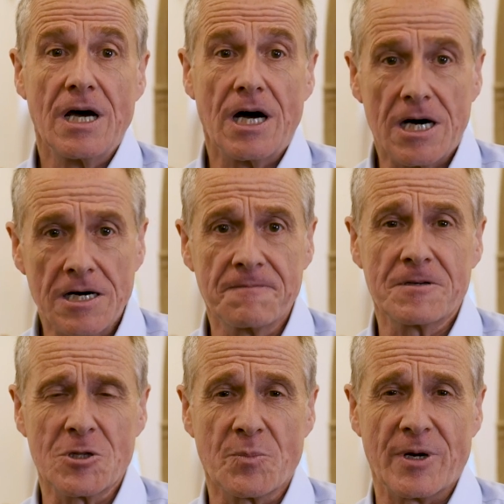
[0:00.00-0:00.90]

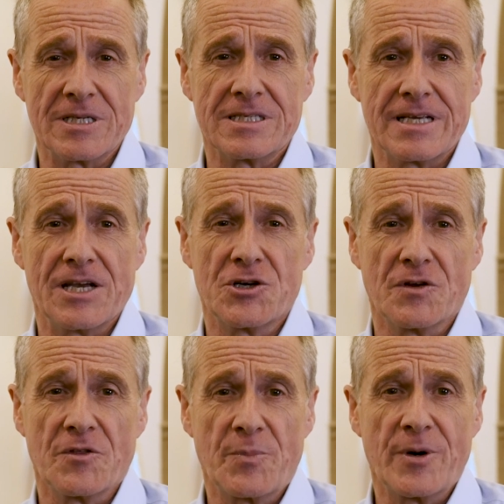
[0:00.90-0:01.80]
after the presentation
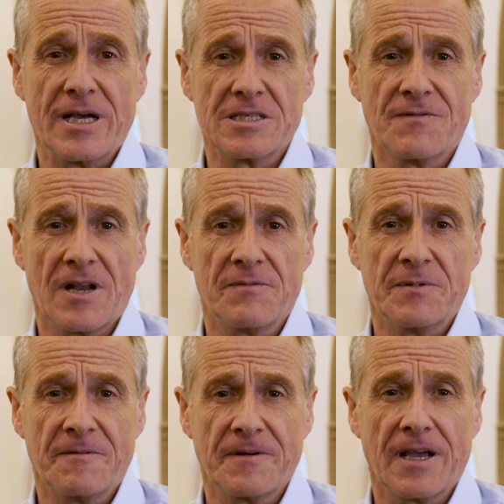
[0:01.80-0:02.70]
of the prayers of love
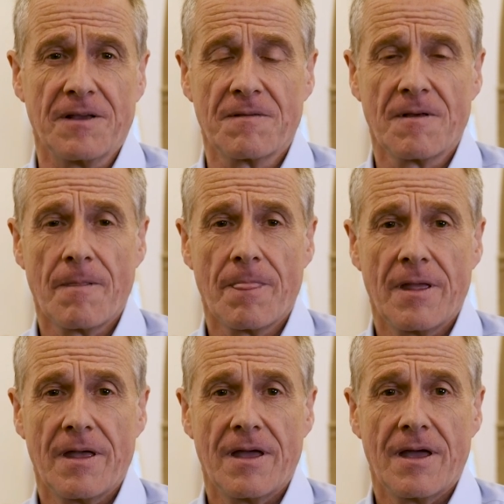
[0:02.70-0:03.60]
and faith
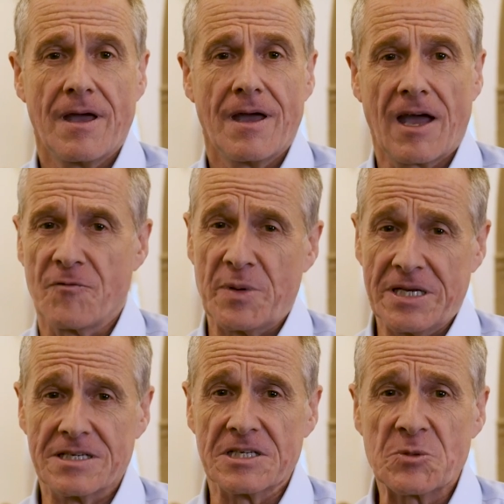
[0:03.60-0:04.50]
have
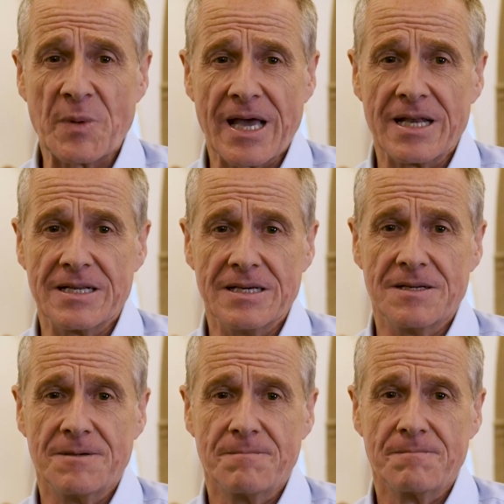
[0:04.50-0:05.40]
been disbanded.